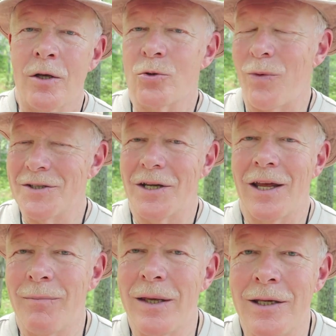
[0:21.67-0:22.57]
So what did
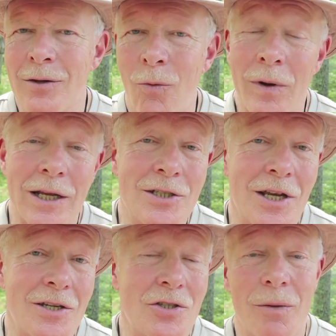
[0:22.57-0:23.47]
I mean when I
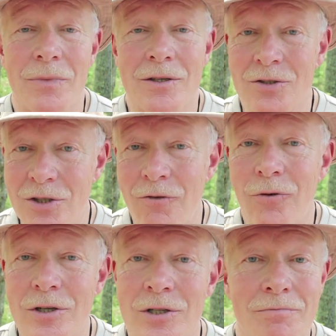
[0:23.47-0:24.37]
said something
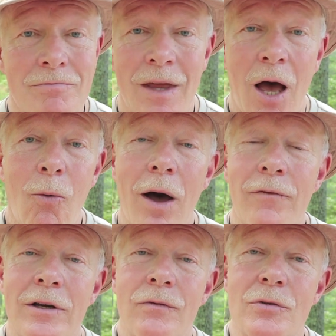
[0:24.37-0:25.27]
different? How
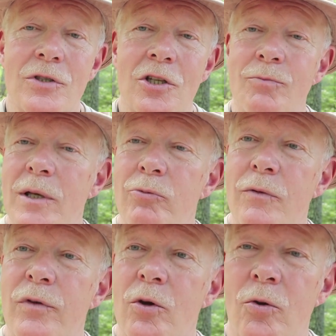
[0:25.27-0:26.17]
often have you seen me
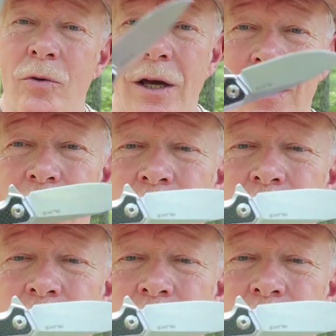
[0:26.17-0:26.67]
review a